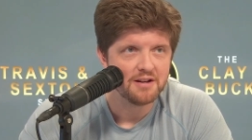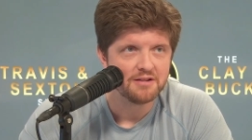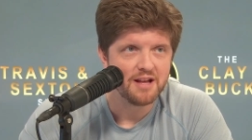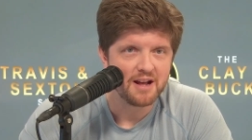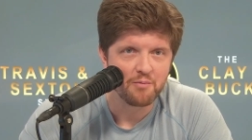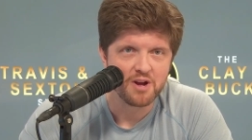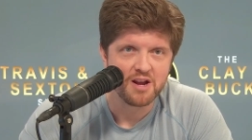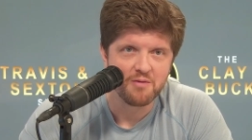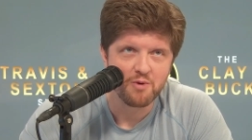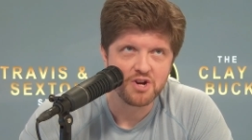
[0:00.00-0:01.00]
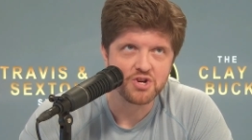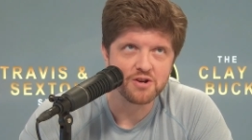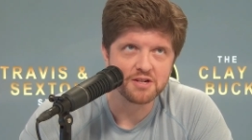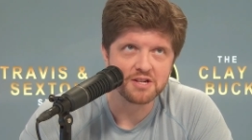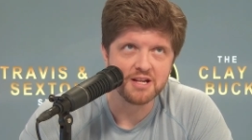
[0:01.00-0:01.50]
that we we should
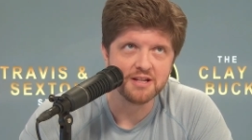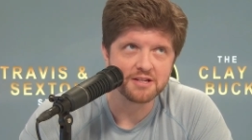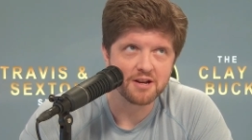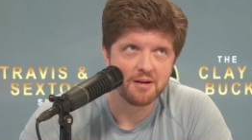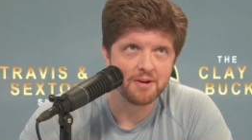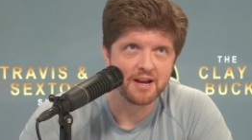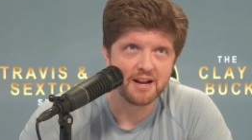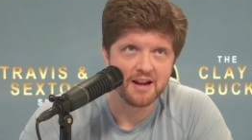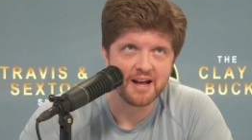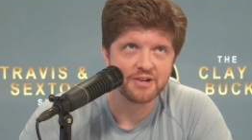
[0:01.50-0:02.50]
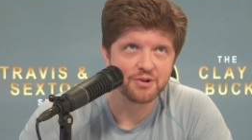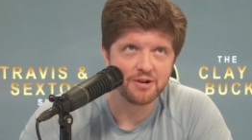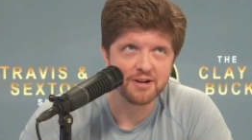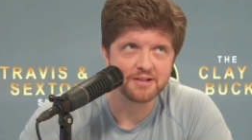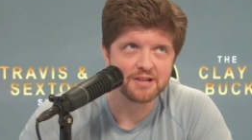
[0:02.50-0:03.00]
have seen this coming and and should have
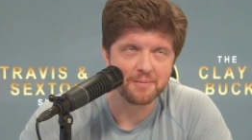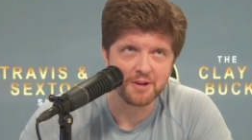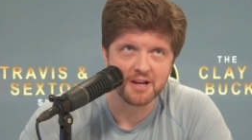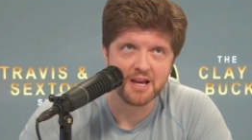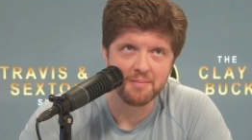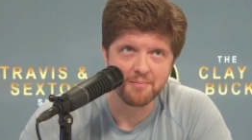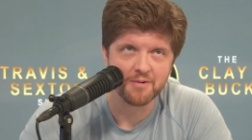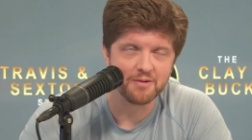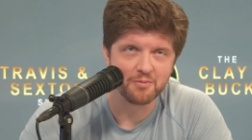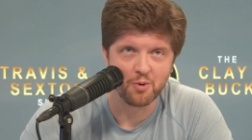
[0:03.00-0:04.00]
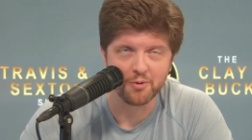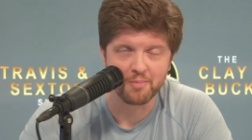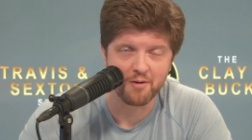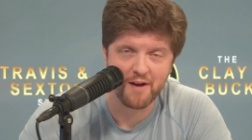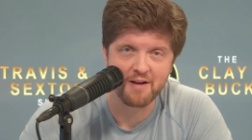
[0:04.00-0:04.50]
done something to keep well to
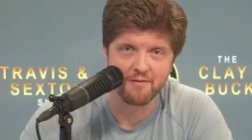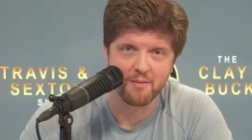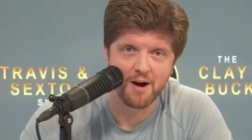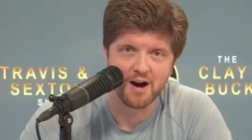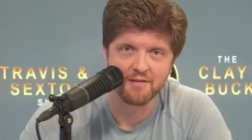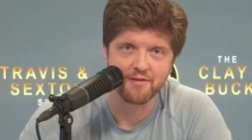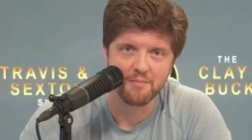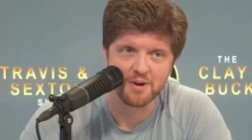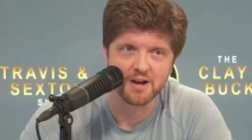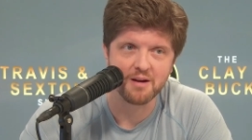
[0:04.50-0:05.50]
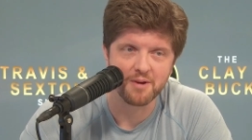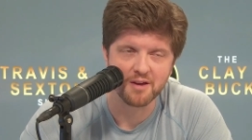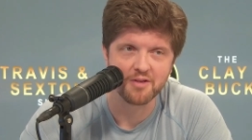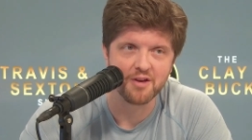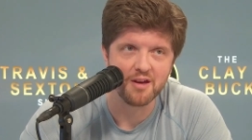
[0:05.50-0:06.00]
prevent Vermont from
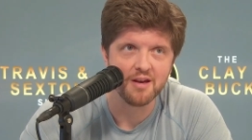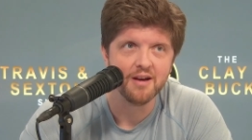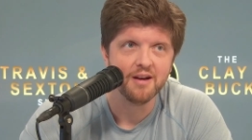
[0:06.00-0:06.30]
becoming the